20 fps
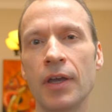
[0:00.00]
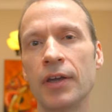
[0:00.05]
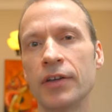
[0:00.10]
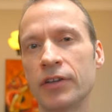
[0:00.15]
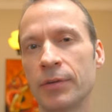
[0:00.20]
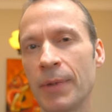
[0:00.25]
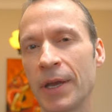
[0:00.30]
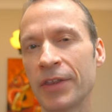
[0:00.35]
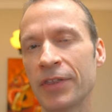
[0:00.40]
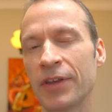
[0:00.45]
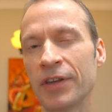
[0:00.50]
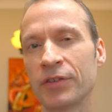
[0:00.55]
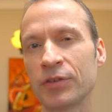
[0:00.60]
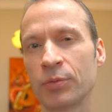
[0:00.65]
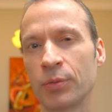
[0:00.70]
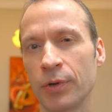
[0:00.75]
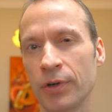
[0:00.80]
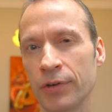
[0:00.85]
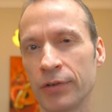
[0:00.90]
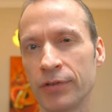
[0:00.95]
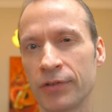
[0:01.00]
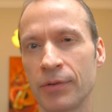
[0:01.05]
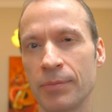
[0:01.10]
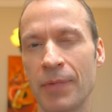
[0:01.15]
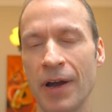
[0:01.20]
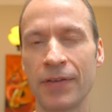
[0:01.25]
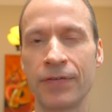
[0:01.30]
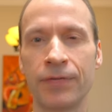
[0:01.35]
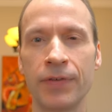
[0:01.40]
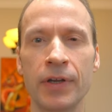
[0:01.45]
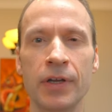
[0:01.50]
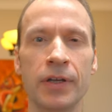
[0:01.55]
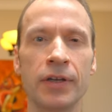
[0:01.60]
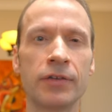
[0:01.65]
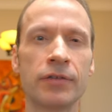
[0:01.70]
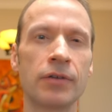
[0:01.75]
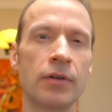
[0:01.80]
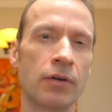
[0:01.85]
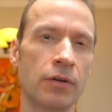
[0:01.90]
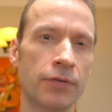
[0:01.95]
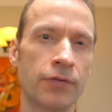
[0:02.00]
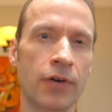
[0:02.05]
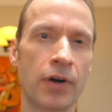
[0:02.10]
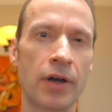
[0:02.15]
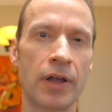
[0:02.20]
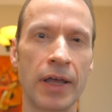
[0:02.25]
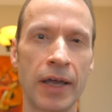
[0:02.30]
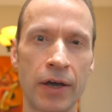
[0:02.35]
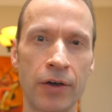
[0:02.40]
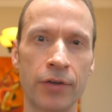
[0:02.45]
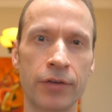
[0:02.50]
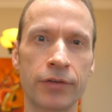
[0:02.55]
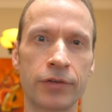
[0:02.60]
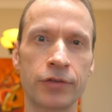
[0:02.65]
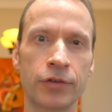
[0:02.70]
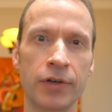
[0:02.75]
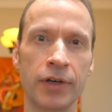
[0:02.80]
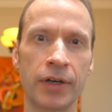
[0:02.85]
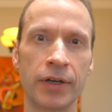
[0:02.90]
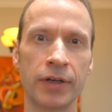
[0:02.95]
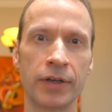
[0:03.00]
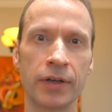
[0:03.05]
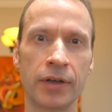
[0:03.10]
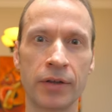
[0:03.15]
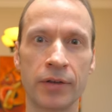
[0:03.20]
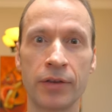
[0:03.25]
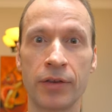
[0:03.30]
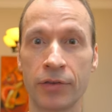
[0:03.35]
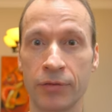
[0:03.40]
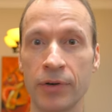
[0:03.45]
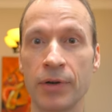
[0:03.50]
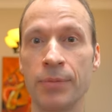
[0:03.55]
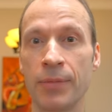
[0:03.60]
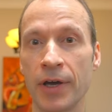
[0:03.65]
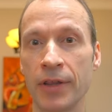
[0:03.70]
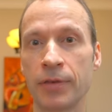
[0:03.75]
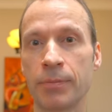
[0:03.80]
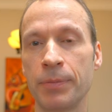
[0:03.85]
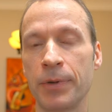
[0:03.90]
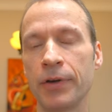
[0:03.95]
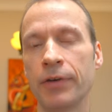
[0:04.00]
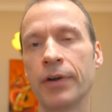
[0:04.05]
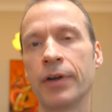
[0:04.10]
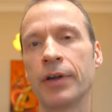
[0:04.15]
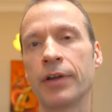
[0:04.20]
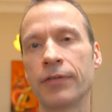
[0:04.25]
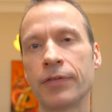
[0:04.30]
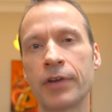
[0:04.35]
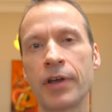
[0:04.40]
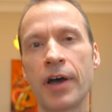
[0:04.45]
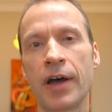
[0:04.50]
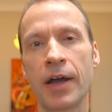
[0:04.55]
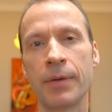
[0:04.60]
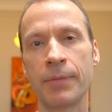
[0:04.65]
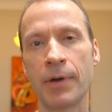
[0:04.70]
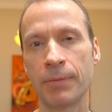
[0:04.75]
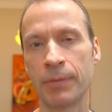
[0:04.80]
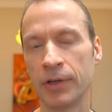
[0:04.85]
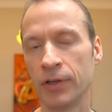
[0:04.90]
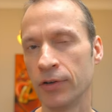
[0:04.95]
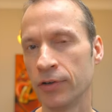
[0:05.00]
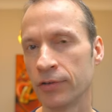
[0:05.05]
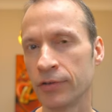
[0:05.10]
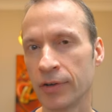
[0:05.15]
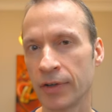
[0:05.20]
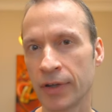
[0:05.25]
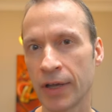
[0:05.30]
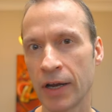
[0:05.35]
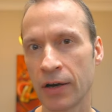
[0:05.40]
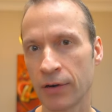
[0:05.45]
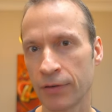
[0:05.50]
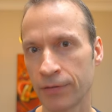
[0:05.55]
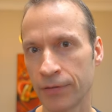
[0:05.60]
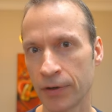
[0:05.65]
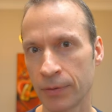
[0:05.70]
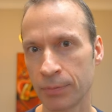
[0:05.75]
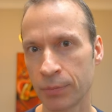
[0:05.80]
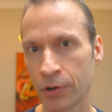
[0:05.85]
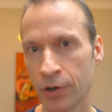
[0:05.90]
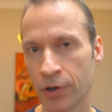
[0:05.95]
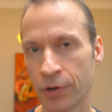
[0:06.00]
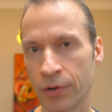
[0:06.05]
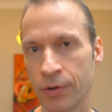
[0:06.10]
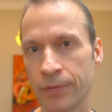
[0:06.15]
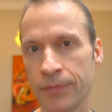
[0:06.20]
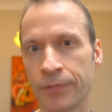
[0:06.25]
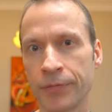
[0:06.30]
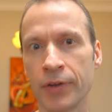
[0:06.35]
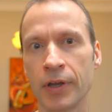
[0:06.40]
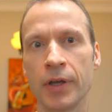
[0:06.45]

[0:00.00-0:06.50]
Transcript: To make things worse, my fitness and overall health during 3 month period of time I've been using Airofit Pro